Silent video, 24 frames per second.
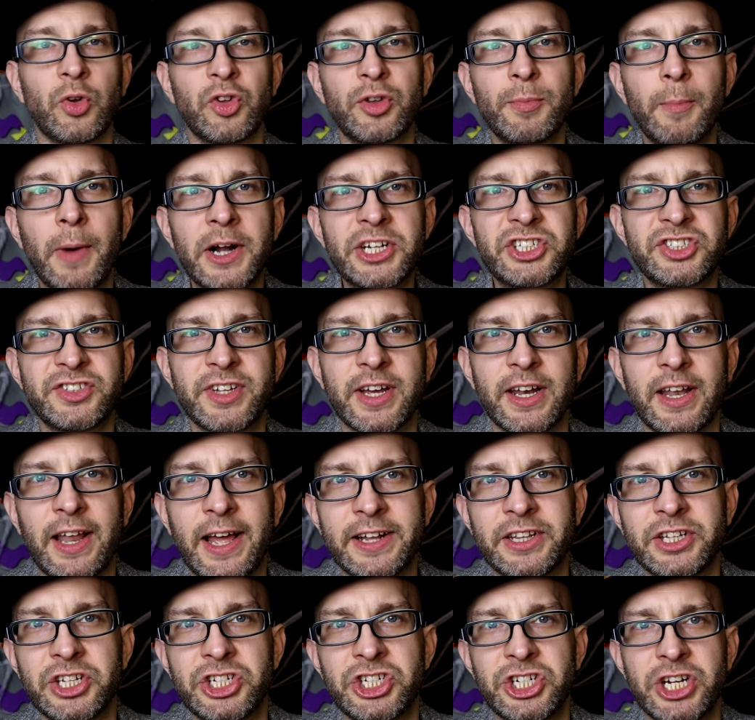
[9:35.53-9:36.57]
as much as I'd
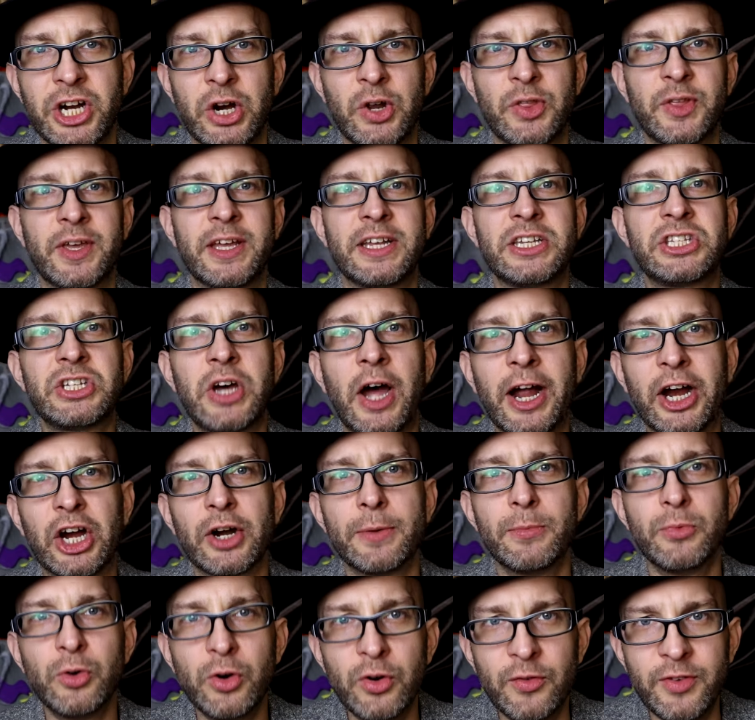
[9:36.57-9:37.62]
like to share the entire
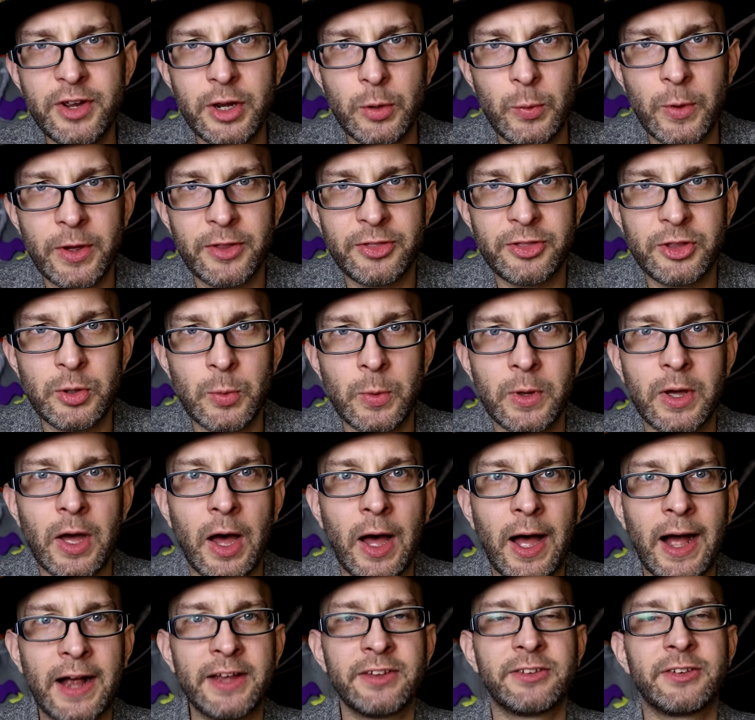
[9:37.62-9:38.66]
movie with you
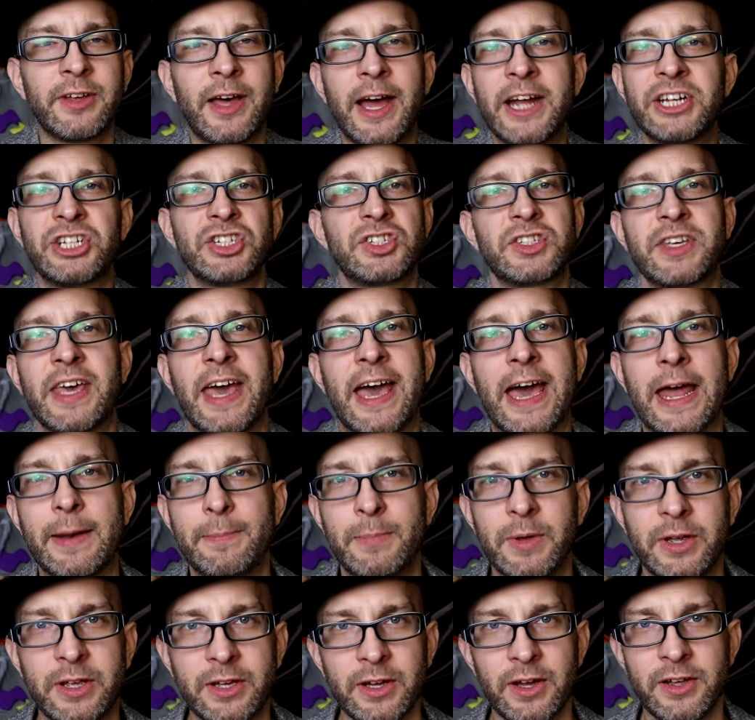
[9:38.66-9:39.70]
guys, I just can't
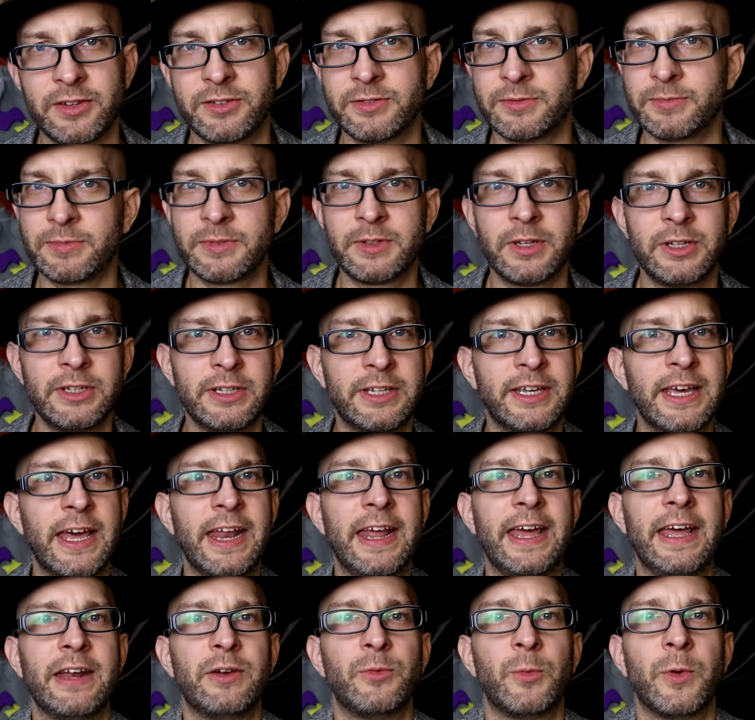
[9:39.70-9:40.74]
because get
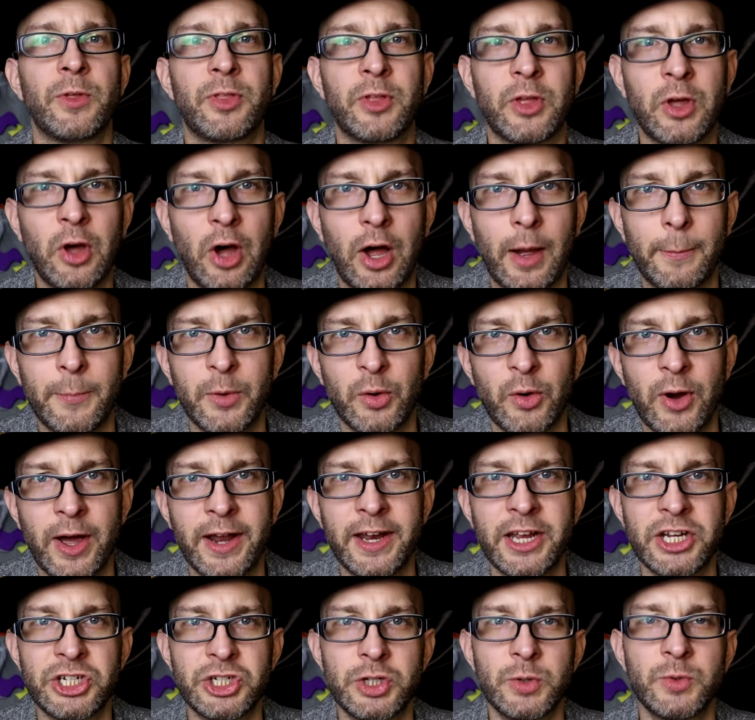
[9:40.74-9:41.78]
hit with copyright
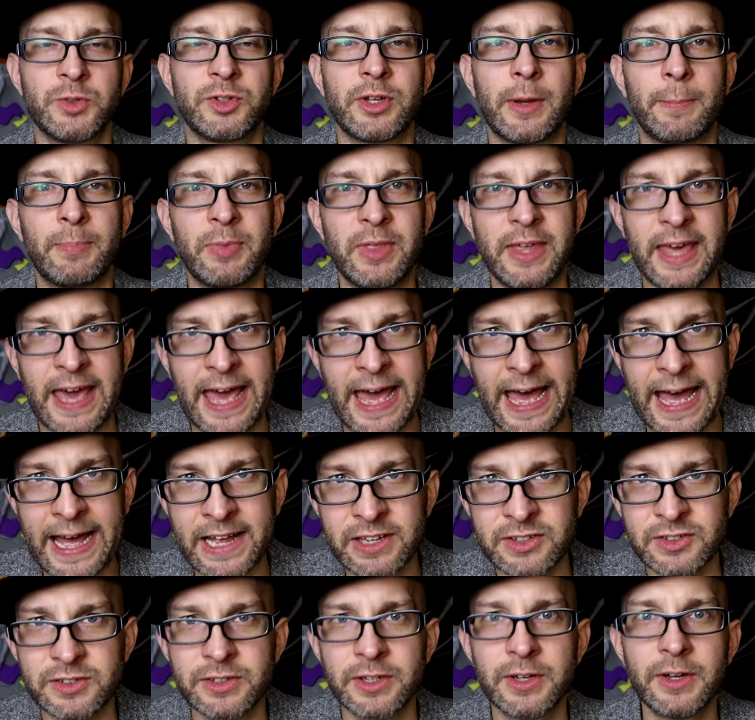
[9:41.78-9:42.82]
issues up the
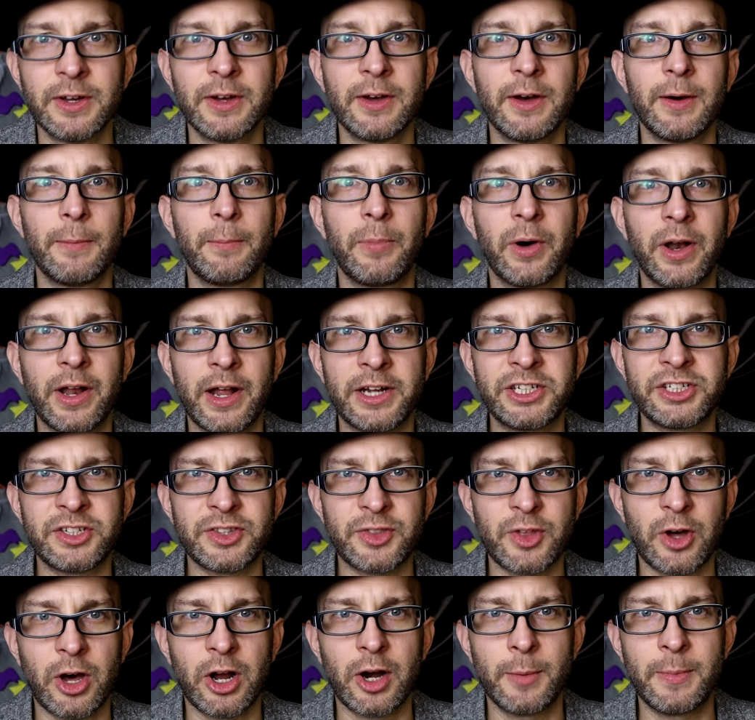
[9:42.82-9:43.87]
ass. But I just
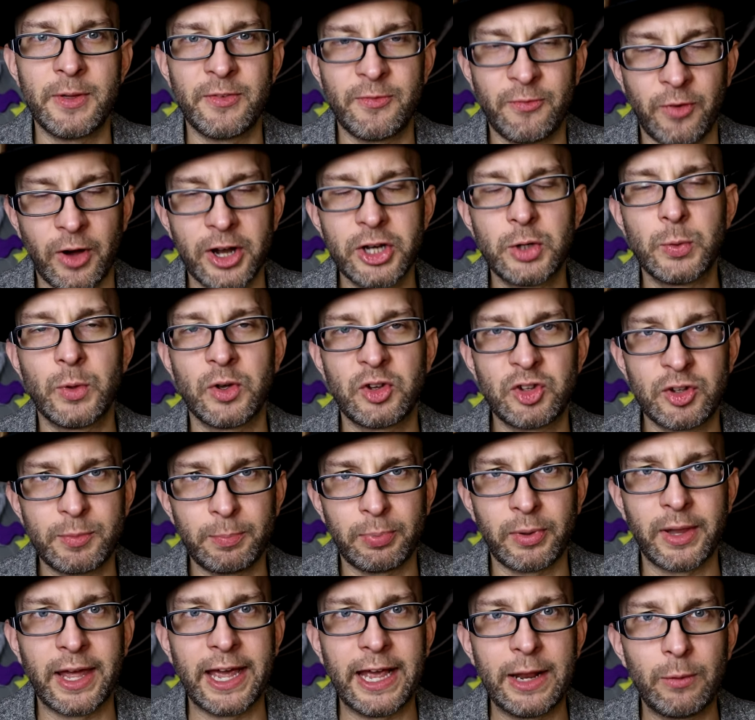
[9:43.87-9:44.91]
thought it'd be fun to
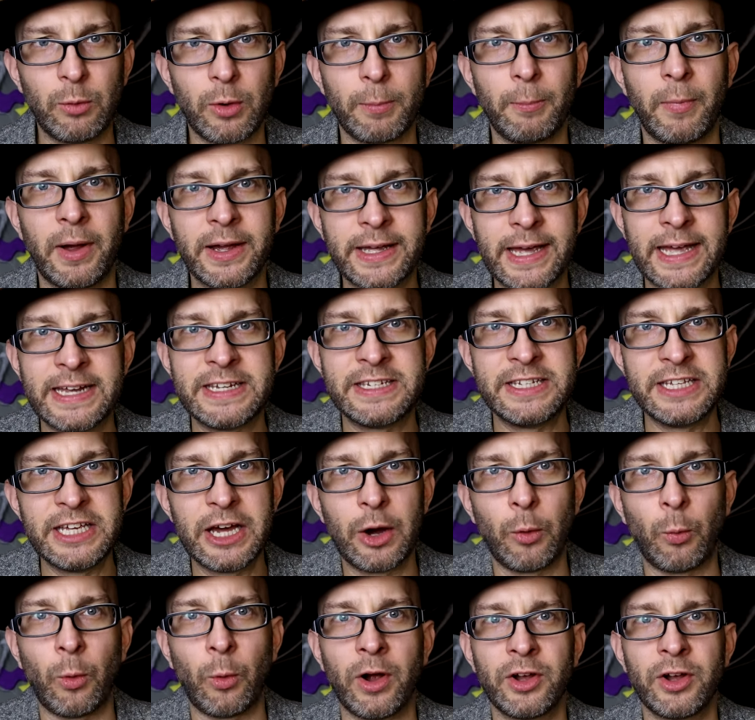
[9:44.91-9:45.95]
explain what my idea
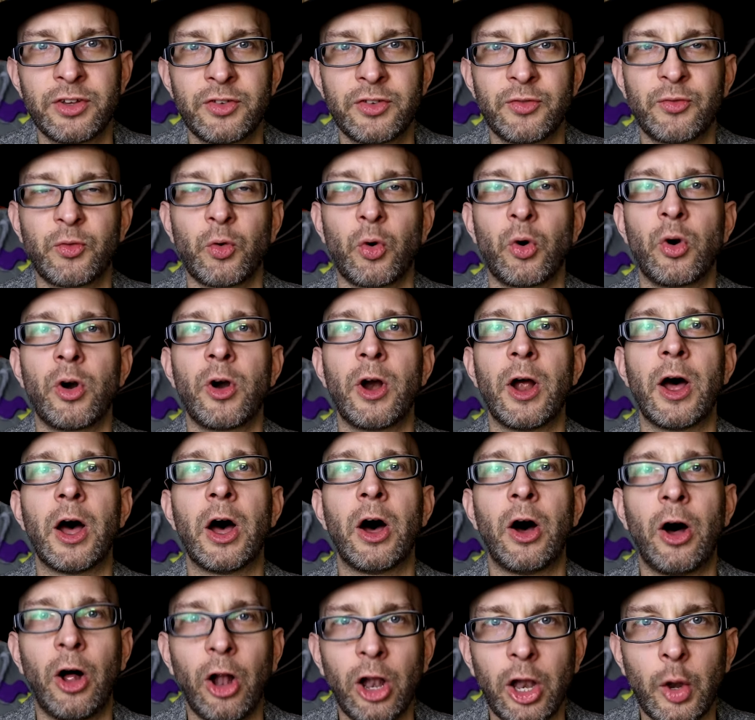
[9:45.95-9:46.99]
was for a
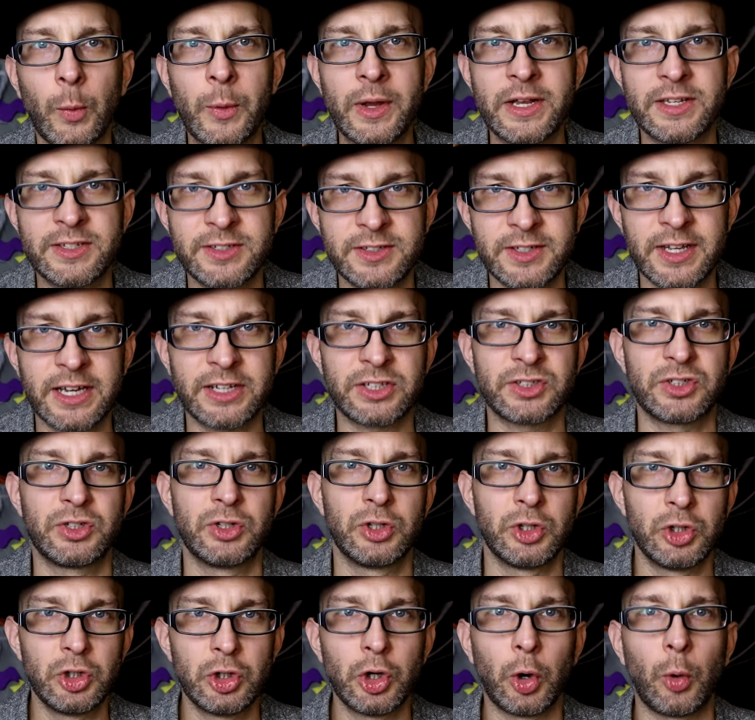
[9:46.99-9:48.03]
Halloween 6
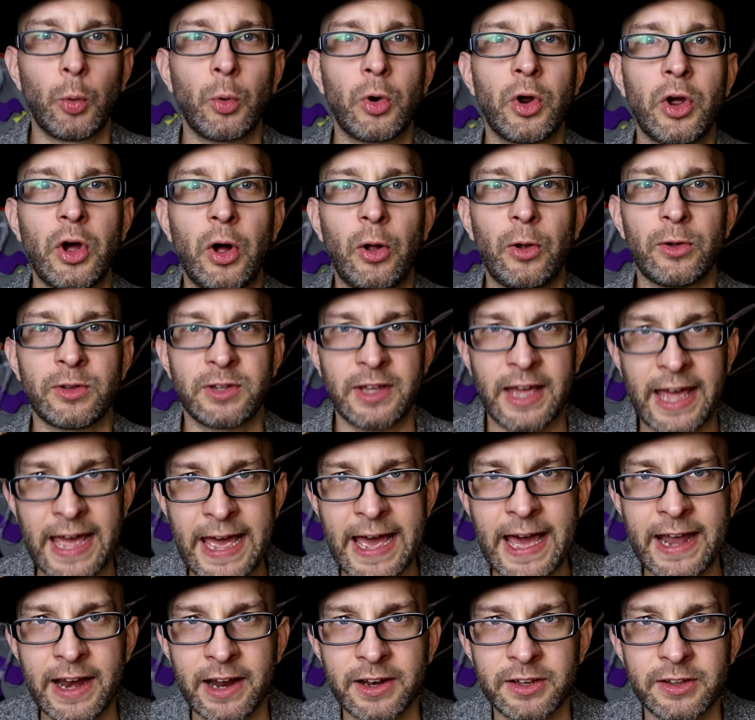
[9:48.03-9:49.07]
no cult
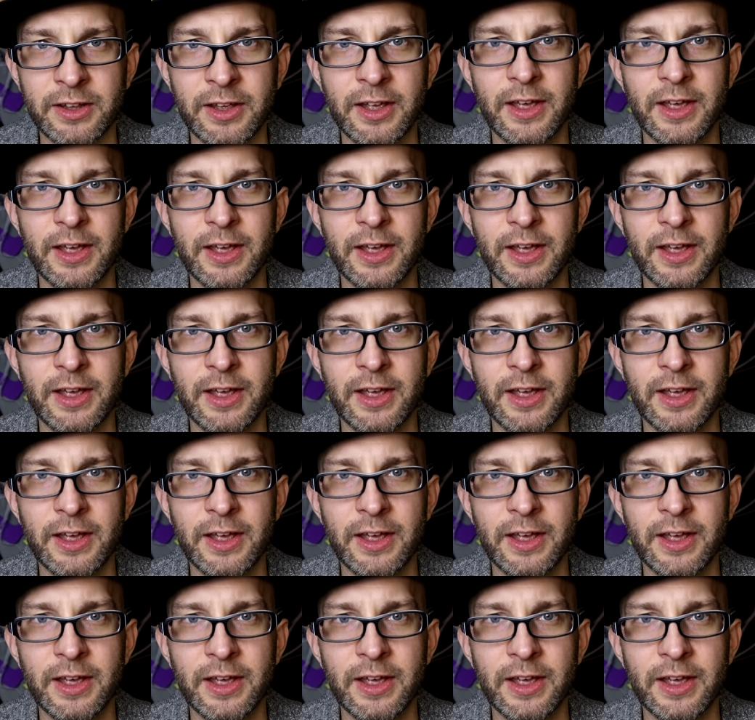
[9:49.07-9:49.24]
edit.